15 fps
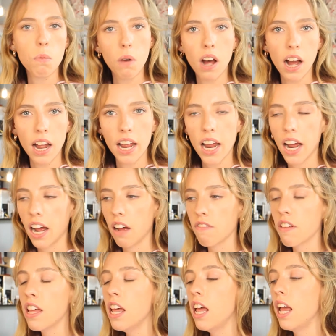with what I
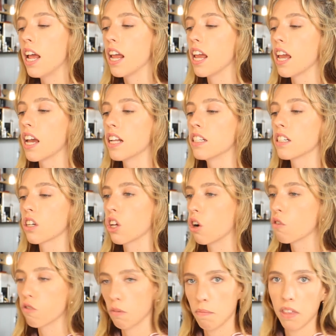have and
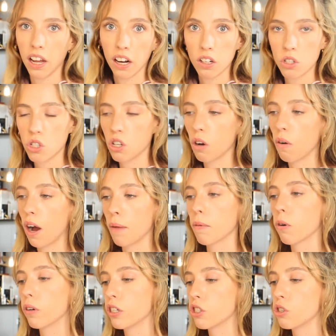go from there. So
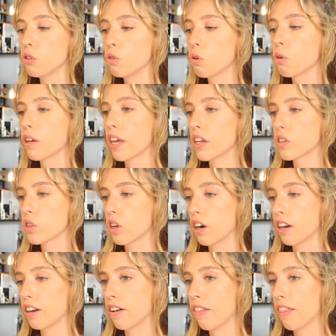I'm going to get
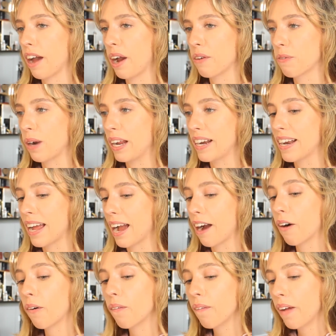started on that right
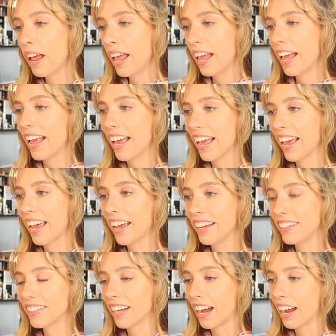now.
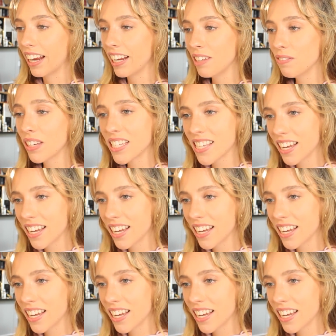And I'm